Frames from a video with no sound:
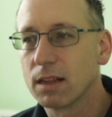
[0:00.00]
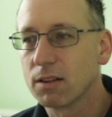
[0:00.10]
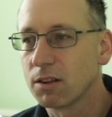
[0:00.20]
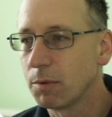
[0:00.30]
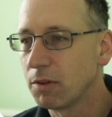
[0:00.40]

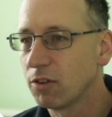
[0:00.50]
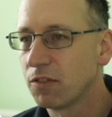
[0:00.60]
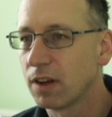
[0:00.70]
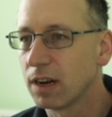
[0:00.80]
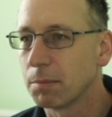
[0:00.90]
So when we do a
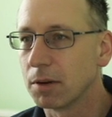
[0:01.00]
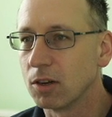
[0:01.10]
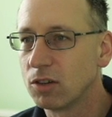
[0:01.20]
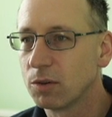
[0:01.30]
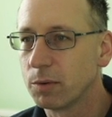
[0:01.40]
file
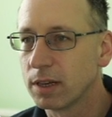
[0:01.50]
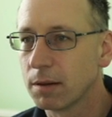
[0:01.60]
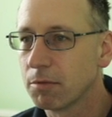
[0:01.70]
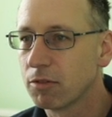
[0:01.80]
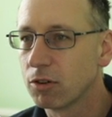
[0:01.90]
upload, we
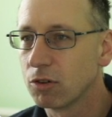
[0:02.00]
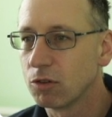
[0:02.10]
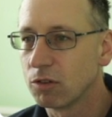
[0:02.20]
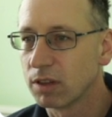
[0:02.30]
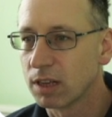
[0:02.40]
come
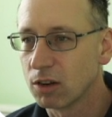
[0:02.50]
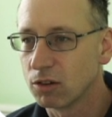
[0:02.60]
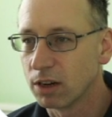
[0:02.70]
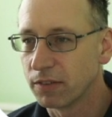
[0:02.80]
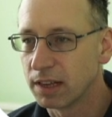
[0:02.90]
through the
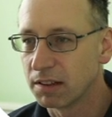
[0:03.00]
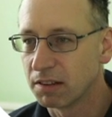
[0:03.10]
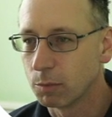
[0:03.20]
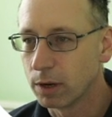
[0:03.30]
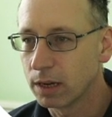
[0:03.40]
code over here
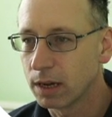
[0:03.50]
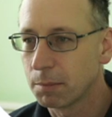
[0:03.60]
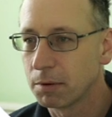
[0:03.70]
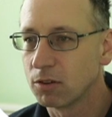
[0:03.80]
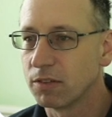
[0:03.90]
somewhere,
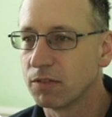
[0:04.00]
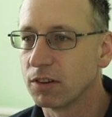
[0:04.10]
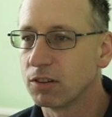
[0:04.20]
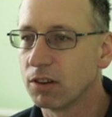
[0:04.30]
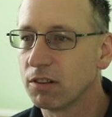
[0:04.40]
uploading
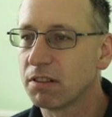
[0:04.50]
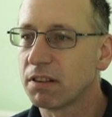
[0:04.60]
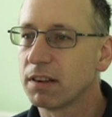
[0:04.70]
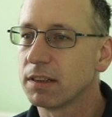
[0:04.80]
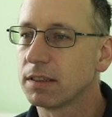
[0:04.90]

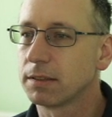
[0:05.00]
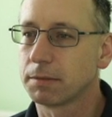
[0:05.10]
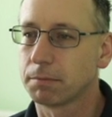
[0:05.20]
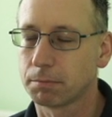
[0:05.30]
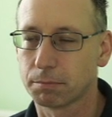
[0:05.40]
photos.
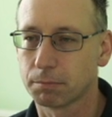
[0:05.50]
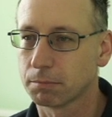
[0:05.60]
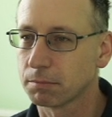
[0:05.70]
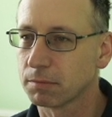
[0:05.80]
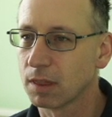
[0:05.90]

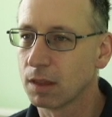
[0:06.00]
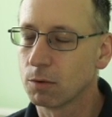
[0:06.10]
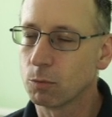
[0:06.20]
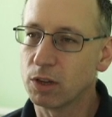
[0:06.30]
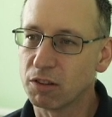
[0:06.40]

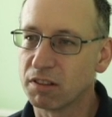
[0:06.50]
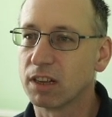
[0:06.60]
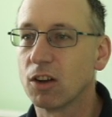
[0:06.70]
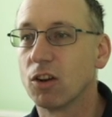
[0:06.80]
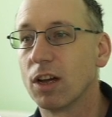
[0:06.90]
We're using a
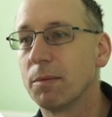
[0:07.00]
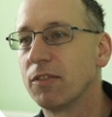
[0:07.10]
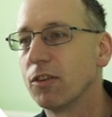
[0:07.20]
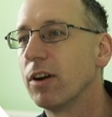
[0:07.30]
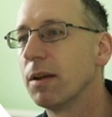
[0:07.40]
Go library
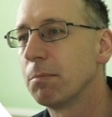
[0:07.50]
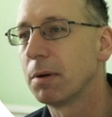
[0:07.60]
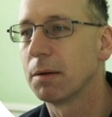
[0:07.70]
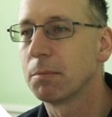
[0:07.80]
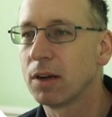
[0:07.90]
for it,
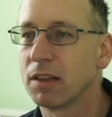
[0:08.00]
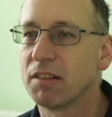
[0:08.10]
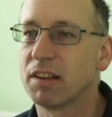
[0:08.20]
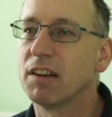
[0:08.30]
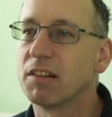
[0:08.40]
but behind the
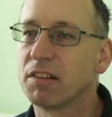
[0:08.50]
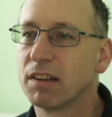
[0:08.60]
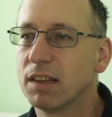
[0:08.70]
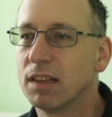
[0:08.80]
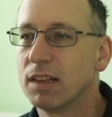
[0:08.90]
scenes,
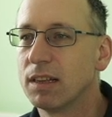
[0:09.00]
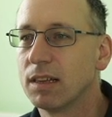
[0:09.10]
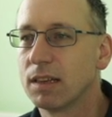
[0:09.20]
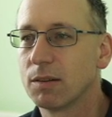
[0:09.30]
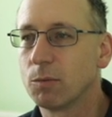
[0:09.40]

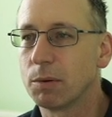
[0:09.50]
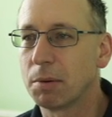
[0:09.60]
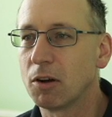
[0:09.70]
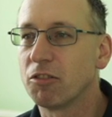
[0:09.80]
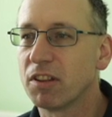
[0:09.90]
we
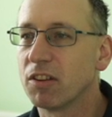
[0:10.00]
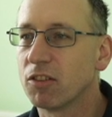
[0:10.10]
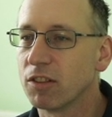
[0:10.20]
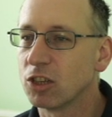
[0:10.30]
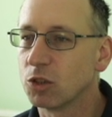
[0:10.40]
post
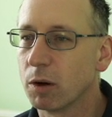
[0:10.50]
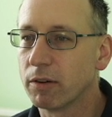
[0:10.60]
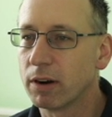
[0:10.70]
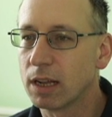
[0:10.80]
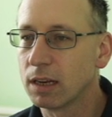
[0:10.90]
into this
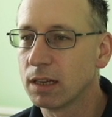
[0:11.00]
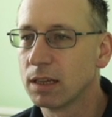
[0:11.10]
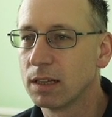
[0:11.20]
URL,